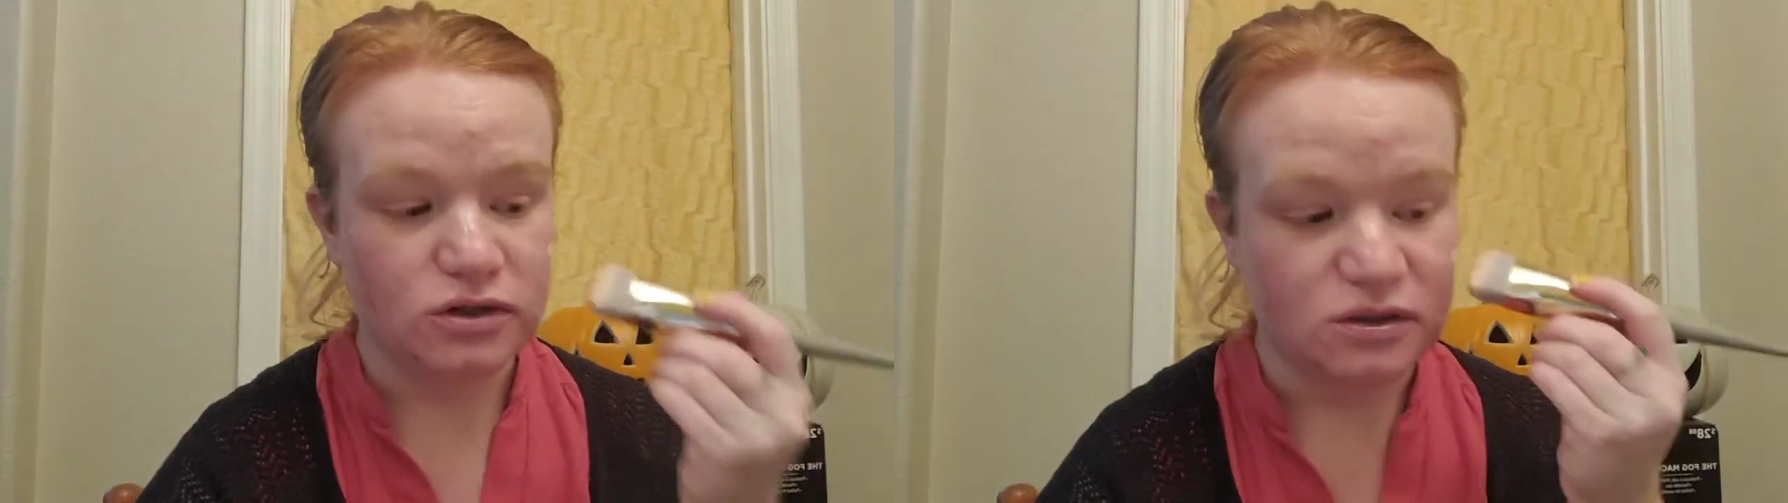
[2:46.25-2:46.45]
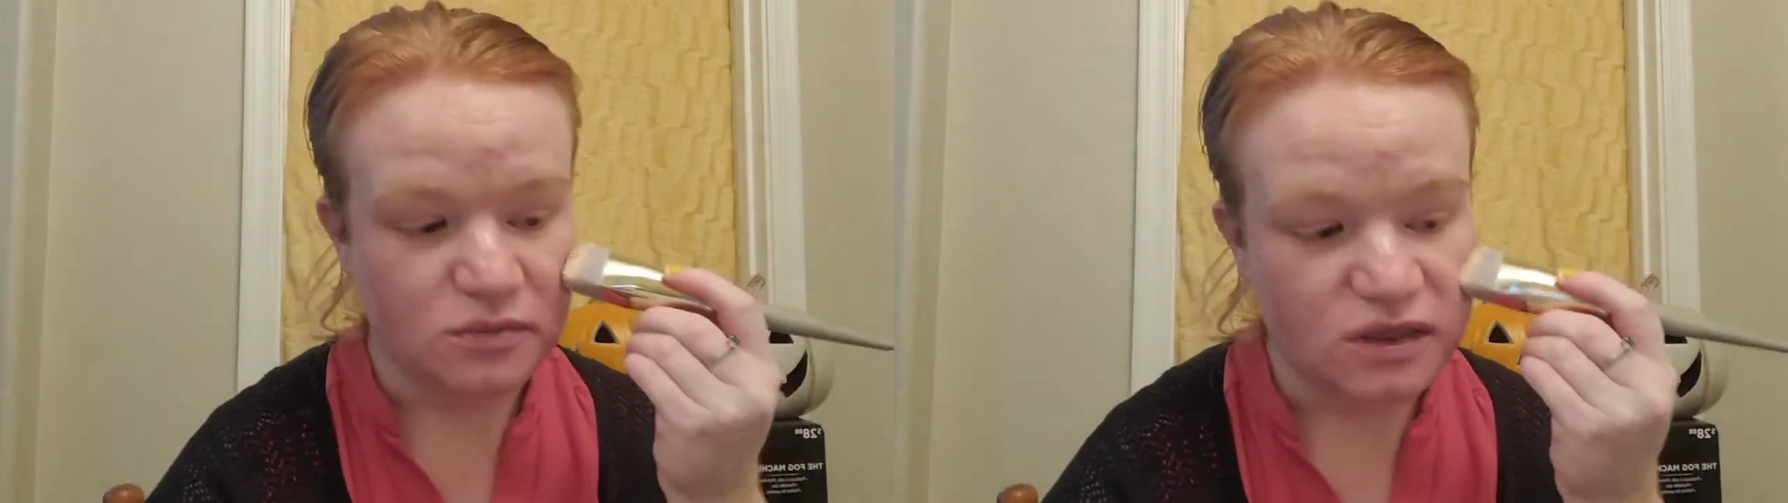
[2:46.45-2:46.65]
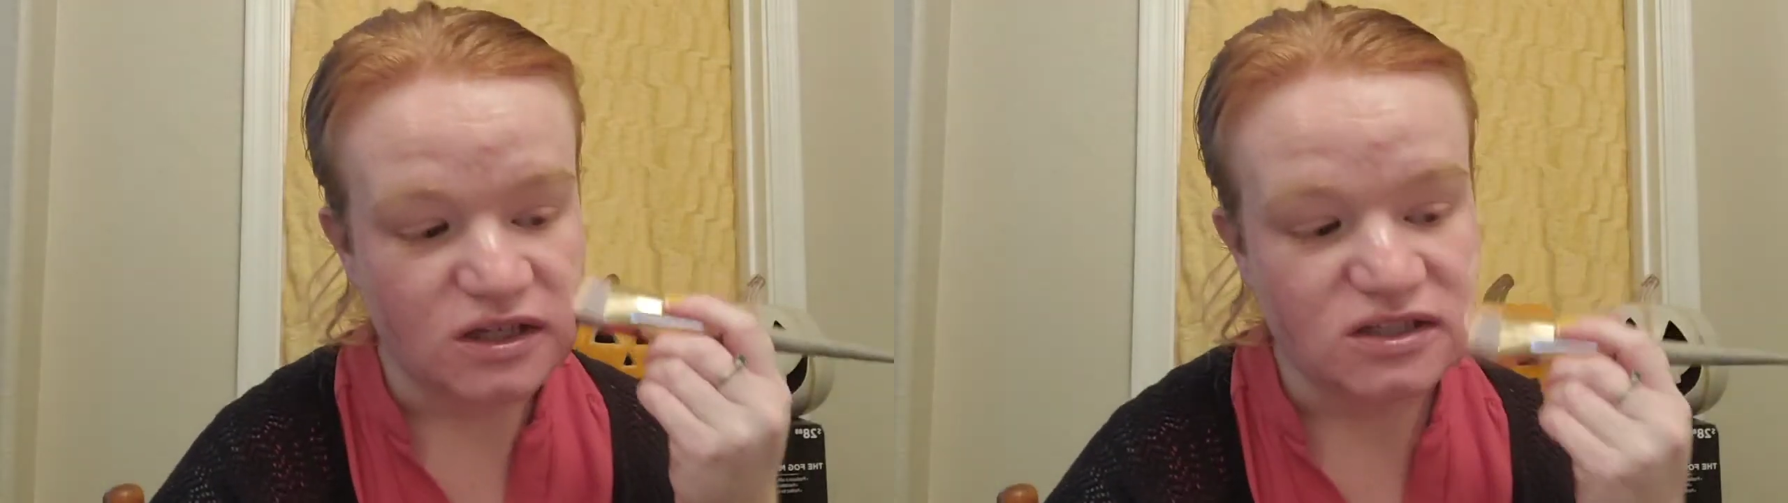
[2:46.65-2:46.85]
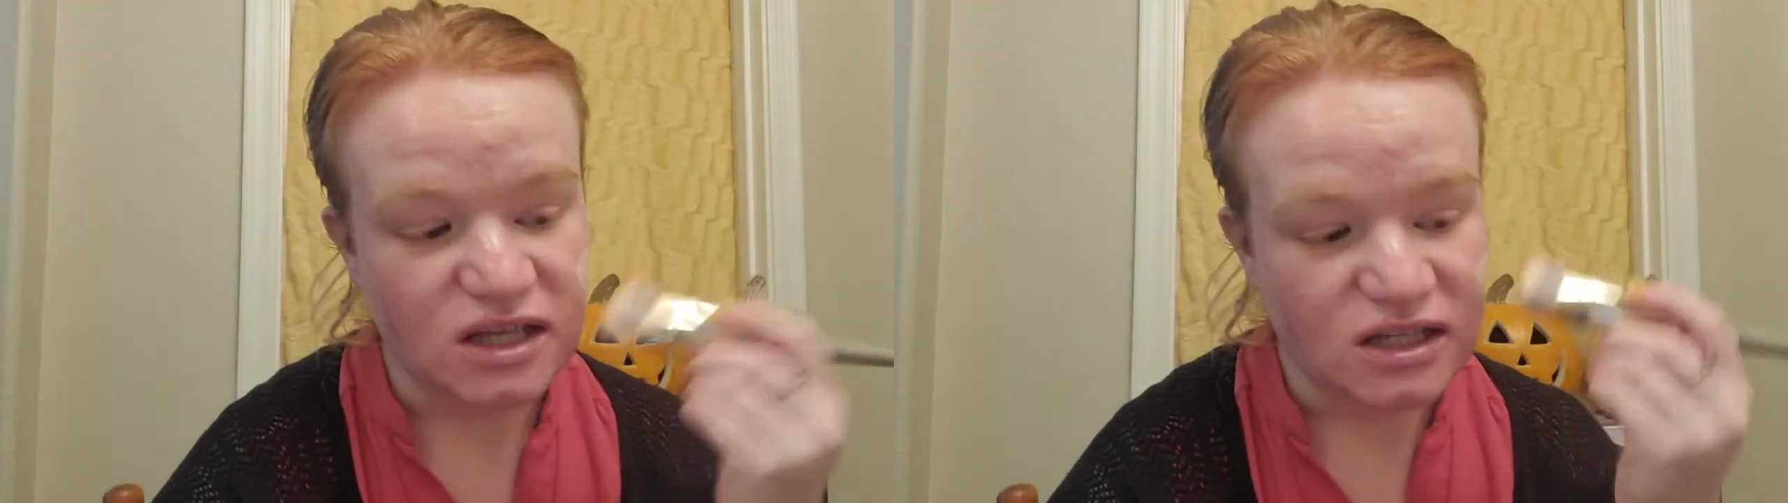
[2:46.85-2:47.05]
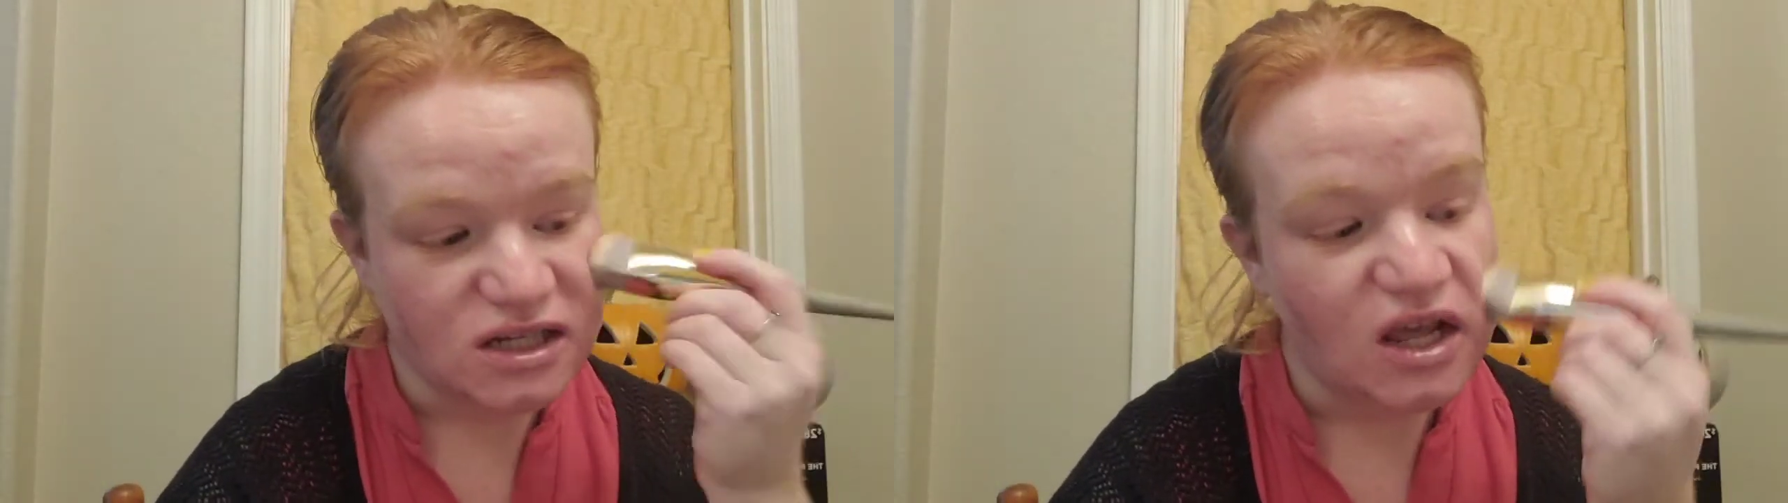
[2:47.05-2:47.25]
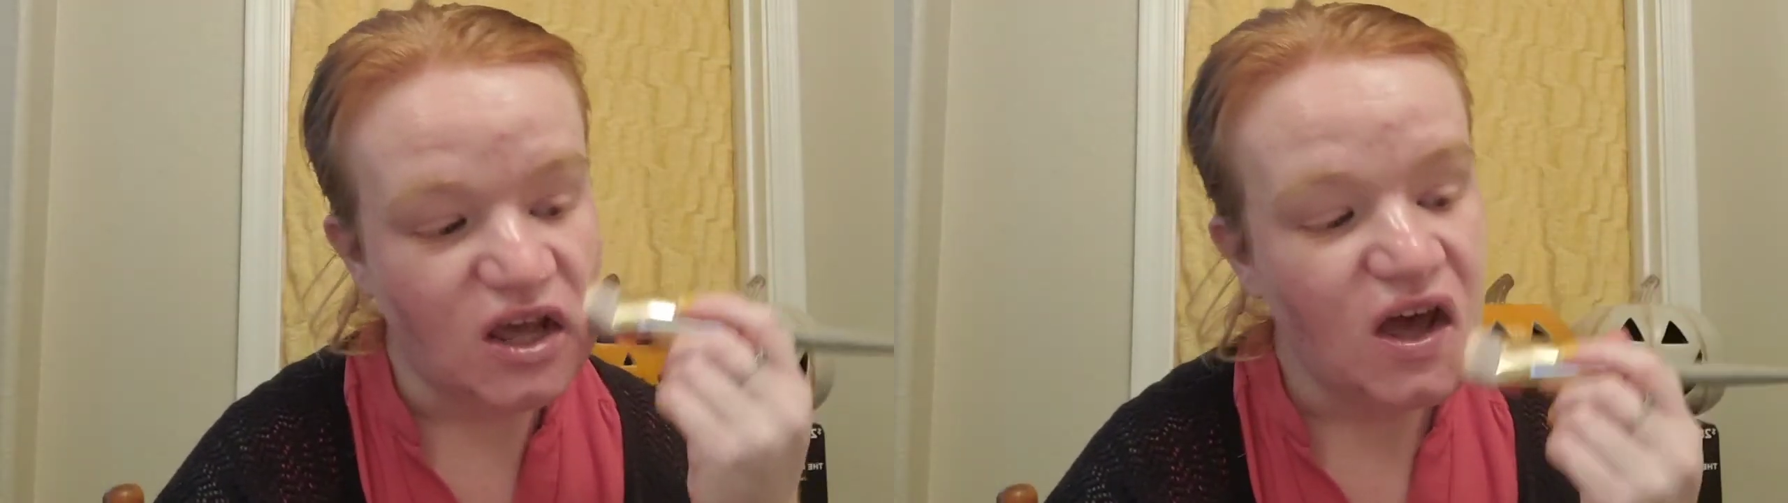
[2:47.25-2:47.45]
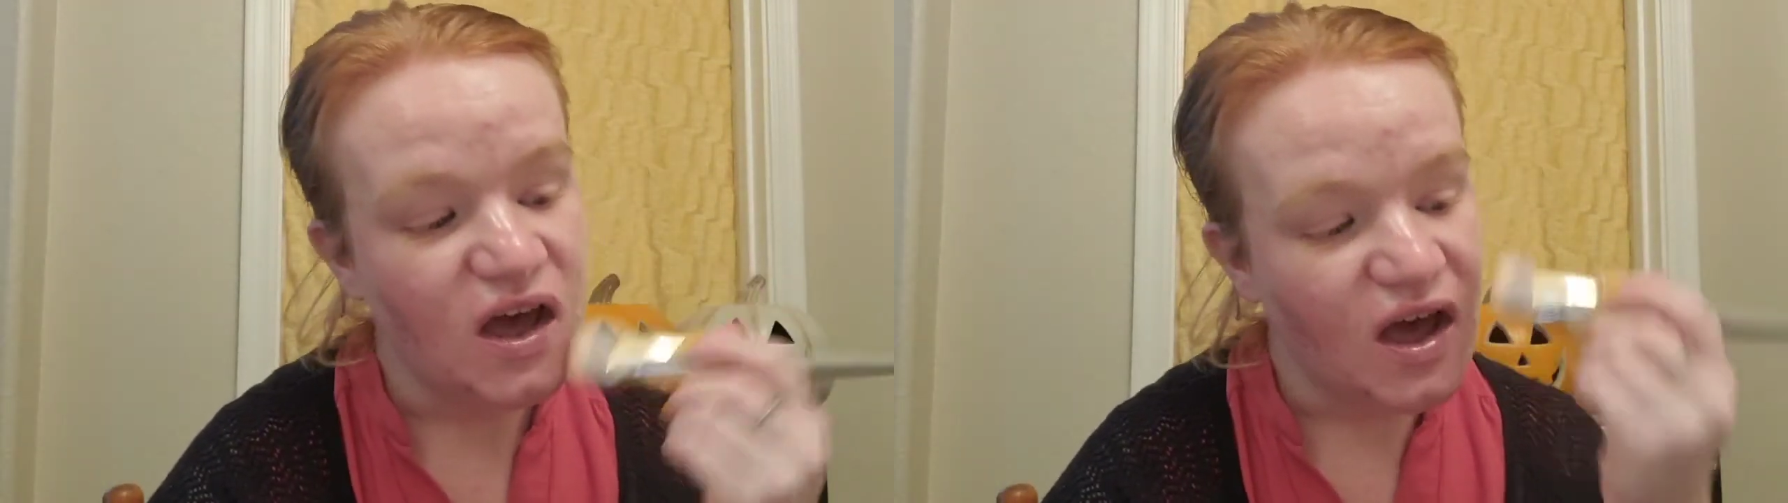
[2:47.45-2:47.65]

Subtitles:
some things last night,